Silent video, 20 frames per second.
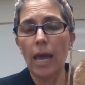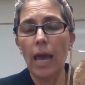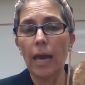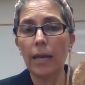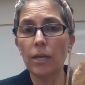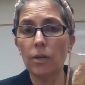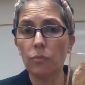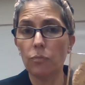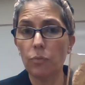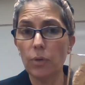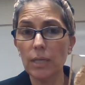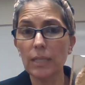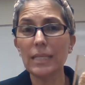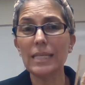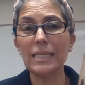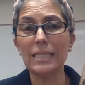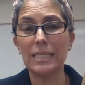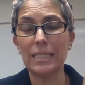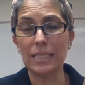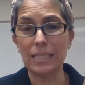and it
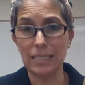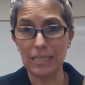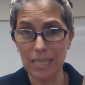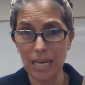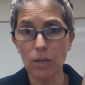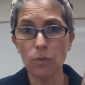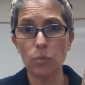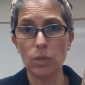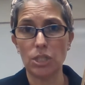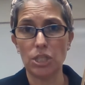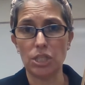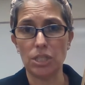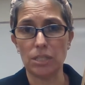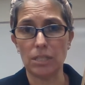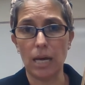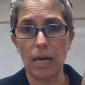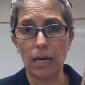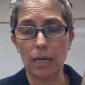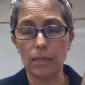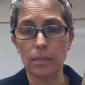really
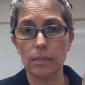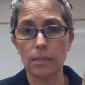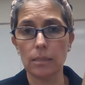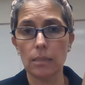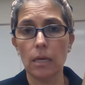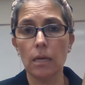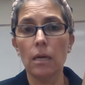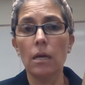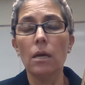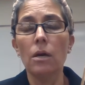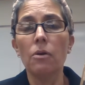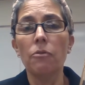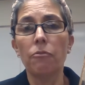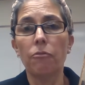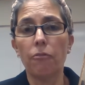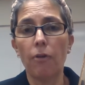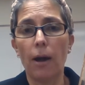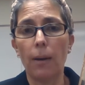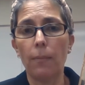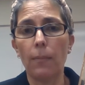distinguishes us
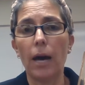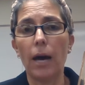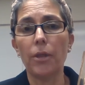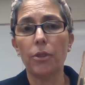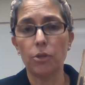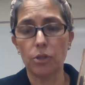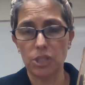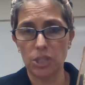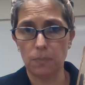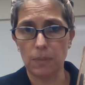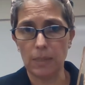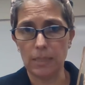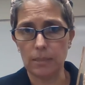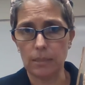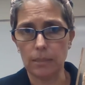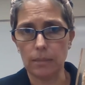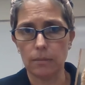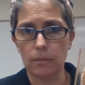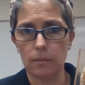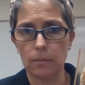from other
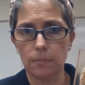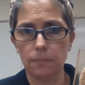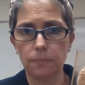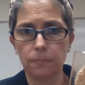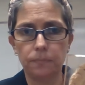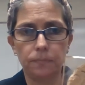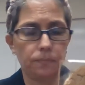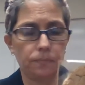species.